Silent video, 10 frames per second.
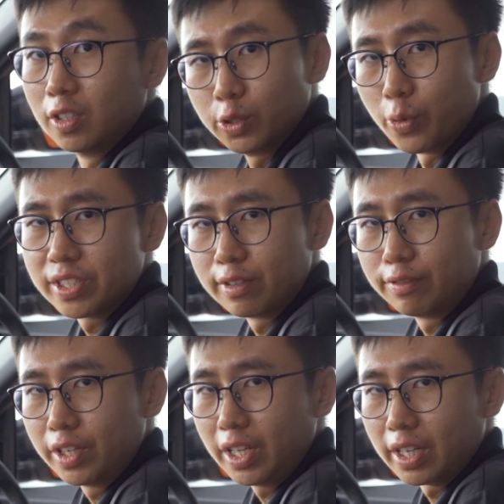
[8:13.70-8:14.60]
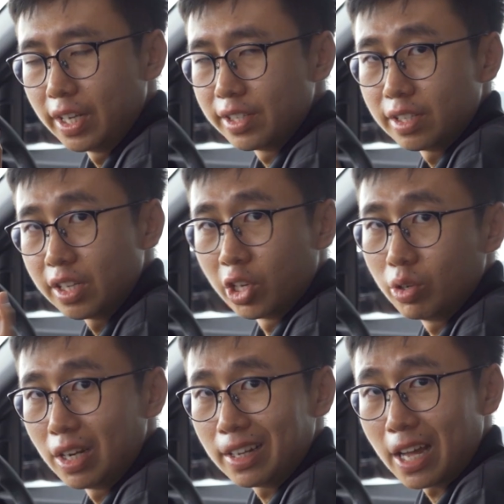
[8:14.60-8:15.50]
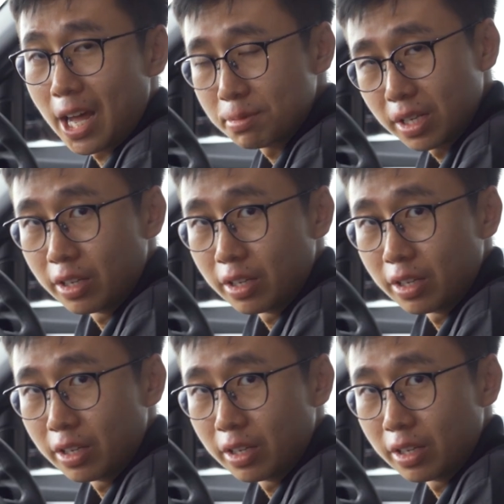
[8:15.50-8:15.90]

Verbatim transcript: So what's the verdict? Is the QDLink apps